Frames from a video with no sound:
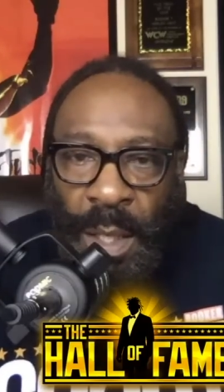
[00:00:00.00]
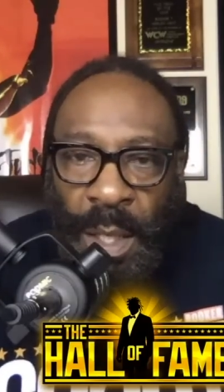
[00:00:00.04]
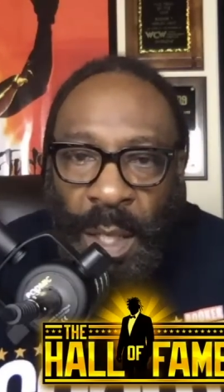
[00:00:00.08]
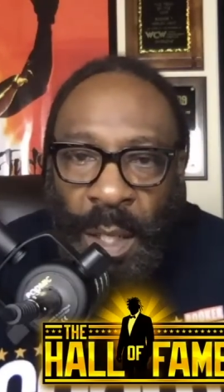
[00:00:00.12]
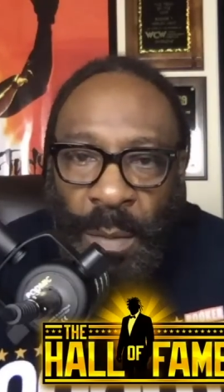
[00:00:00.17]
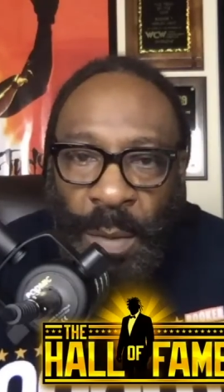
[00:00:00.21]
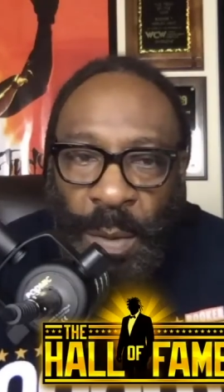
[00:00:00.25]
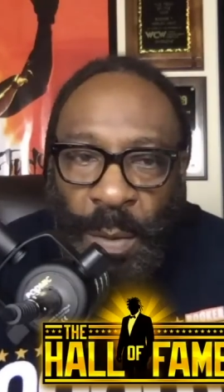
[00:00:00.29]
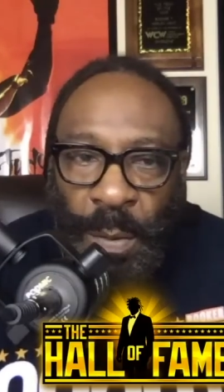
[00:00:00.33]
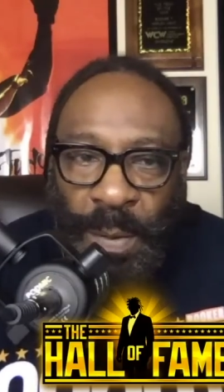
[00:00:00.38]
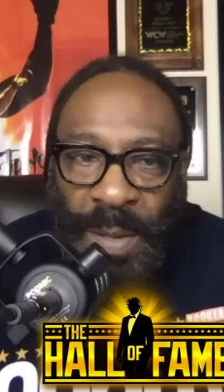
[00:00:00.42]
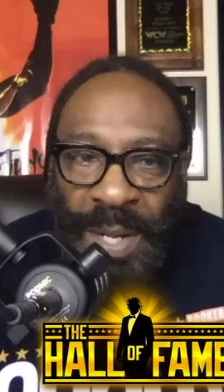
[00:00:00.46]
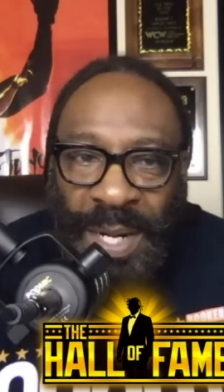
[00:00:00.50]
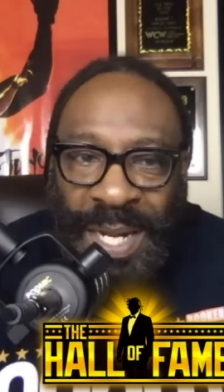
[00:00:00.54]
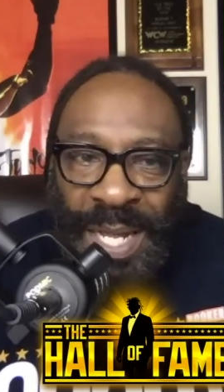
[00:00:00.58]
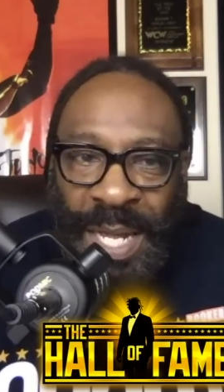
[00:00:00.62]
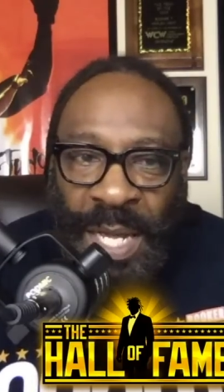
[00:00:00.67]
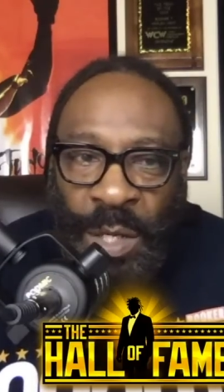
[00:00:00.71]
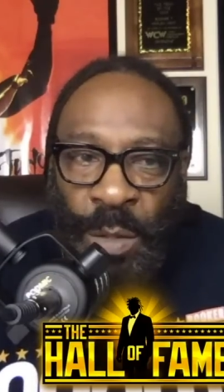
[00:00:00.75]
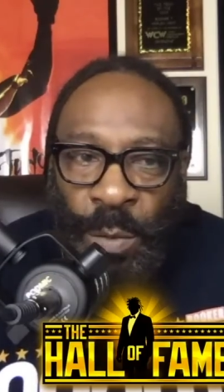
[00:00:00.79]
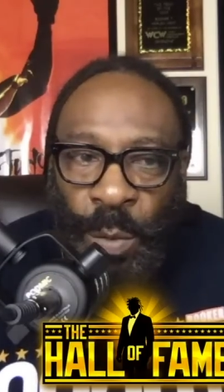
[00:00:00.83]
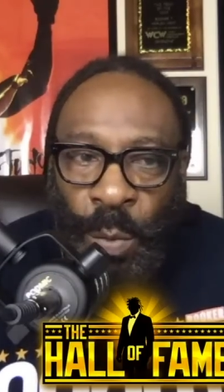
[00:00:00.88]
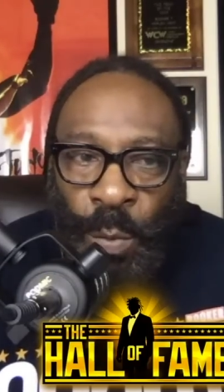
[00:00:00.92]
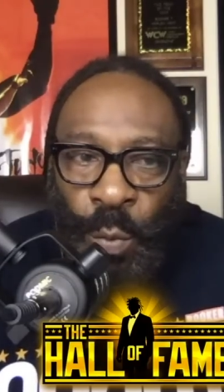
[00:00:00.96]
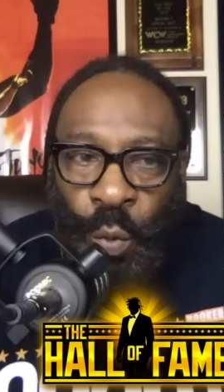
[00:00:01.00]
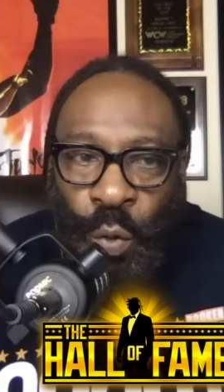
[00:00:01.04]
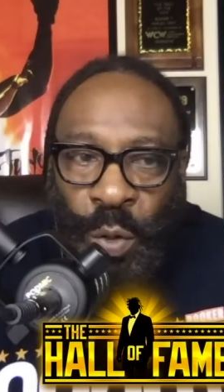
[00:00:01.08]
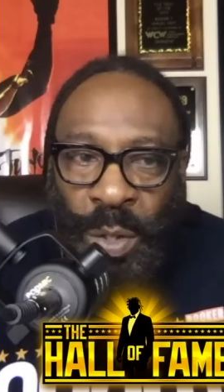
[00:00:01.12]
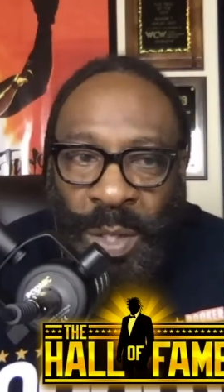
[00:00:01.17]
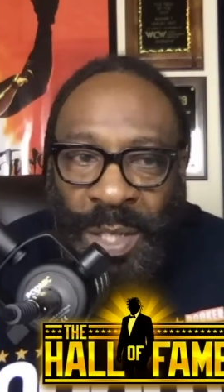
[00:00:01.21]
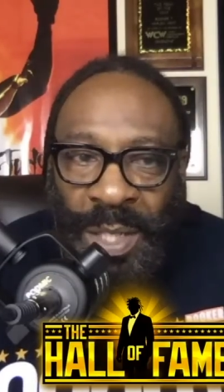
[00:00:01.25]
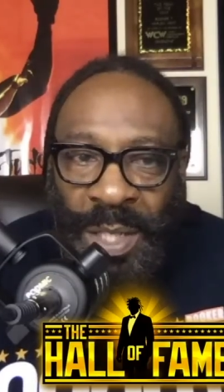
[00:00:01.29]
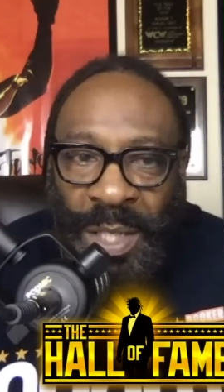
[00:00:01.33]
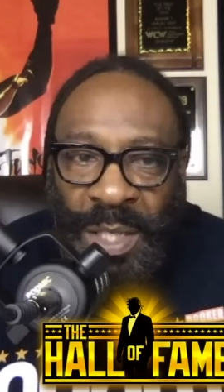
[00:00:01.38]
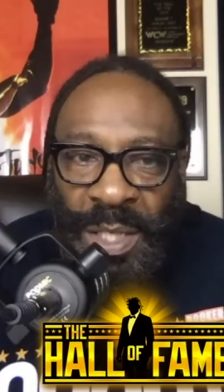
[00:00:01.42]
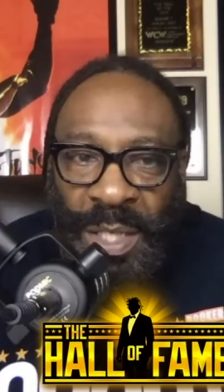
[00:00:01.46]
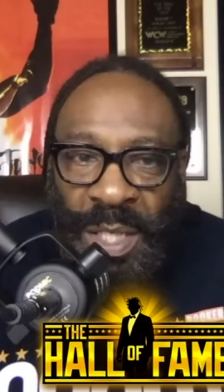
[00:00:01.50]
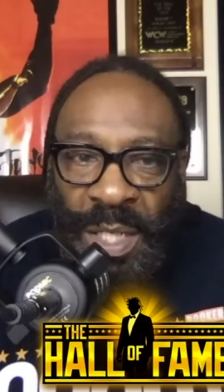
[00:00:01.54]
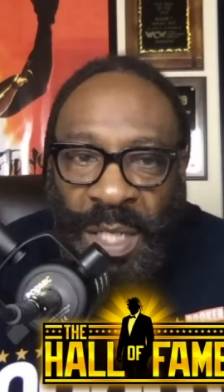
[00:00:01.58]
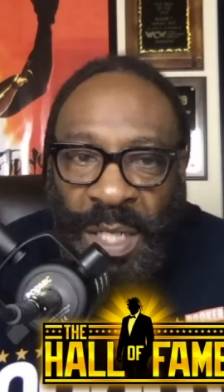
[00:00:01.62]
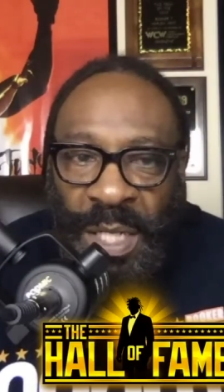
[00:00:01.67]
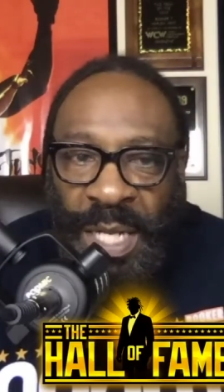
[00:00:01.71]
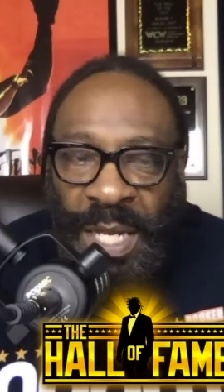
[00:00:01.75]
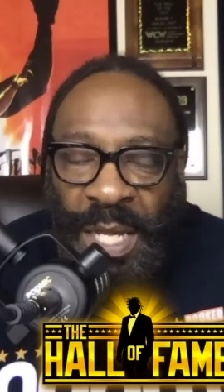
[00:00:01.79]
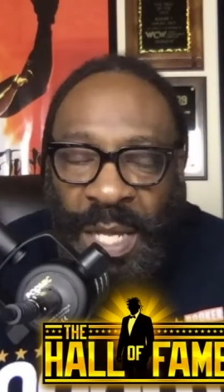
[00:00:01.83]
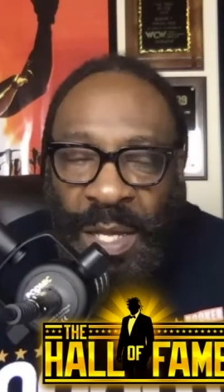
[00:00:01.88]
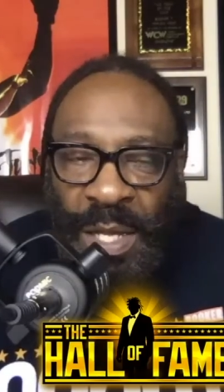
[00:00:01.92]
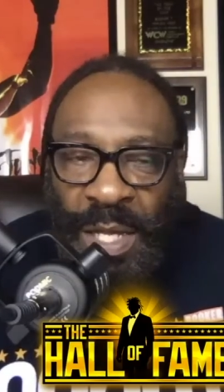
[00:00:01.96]
I remember about Animal more than anything.
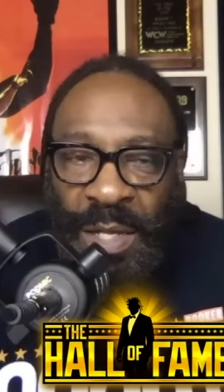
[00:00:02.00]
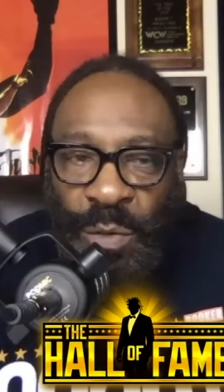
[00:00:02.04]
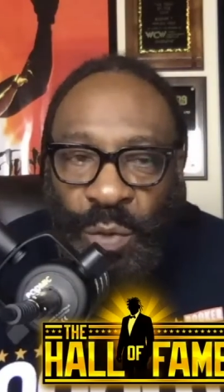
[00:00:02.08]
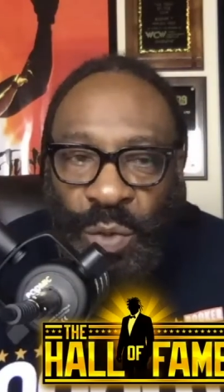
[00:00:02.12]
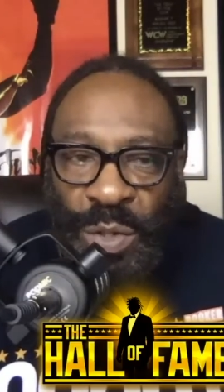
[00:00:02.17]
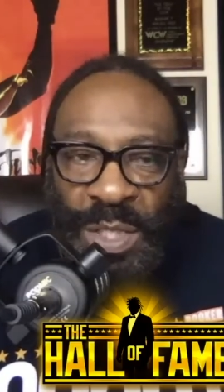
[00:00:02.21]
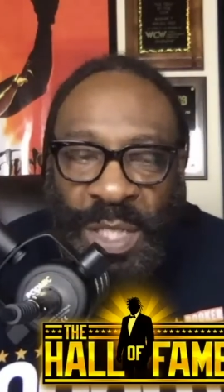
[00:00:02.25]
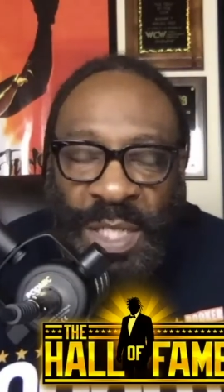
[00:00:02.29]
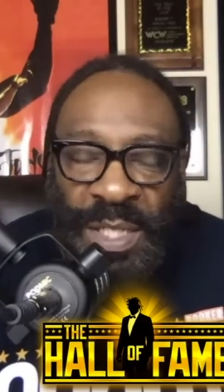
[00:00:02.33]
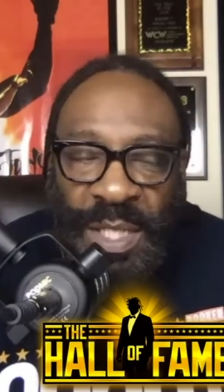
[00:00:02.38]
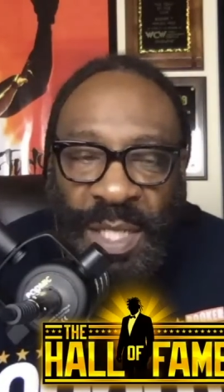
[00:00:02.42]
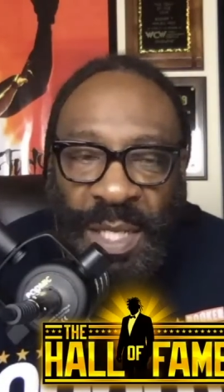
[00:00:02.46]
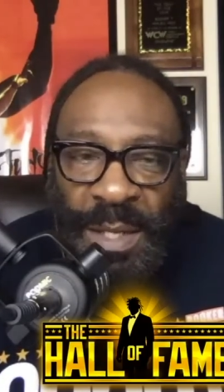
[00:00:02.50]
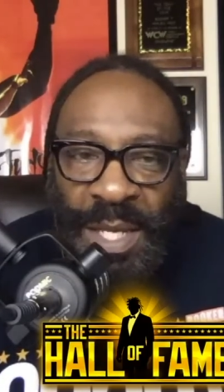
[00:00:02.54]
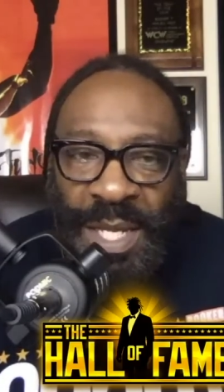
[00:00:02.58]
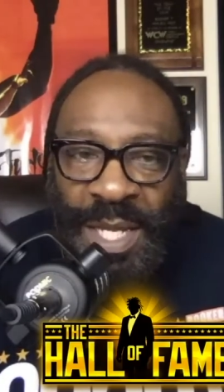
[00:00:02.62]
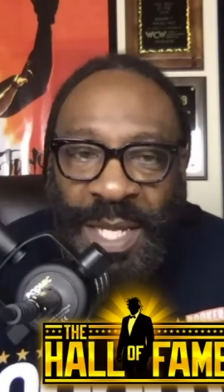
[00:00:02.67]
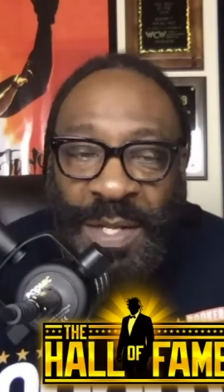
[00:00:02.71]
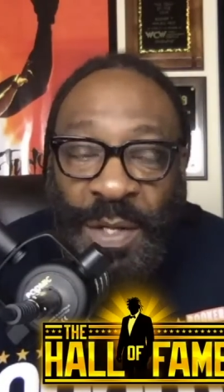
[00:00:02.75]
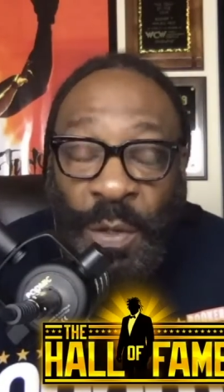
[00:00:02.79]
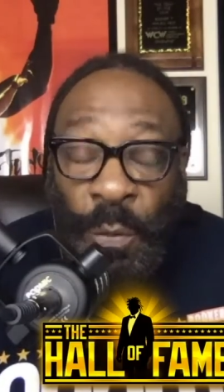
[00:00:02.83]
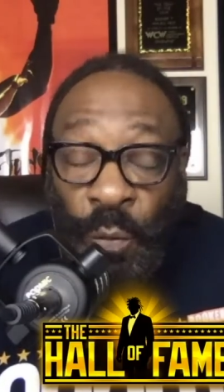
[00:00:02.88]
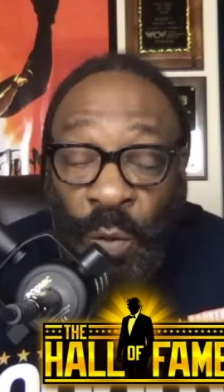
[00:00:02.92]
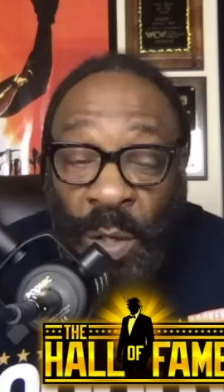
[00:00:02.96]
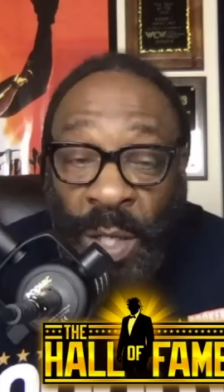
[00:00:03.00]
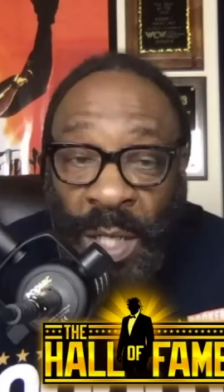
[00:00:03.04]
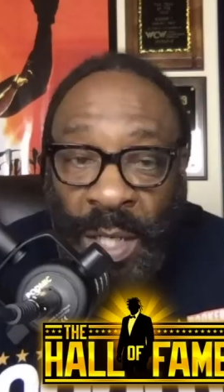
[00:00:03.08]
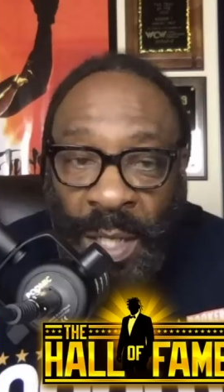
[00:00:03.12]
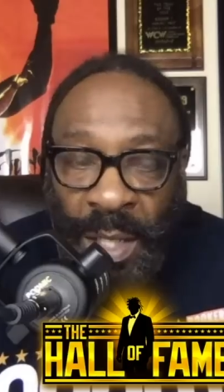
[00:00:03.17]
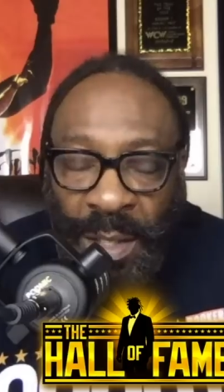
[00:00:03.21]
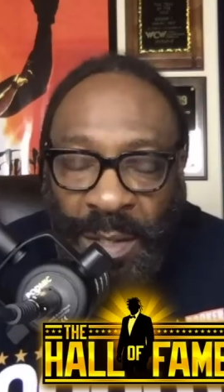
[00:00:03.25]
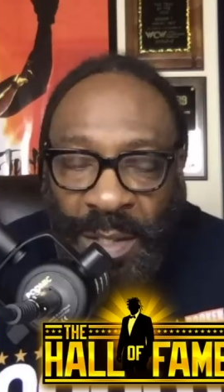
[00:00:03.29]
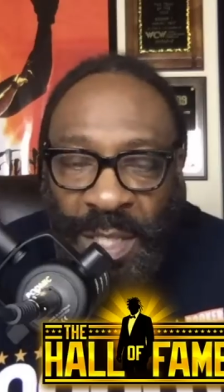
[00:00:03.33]
It, it, it was nothing in the ring.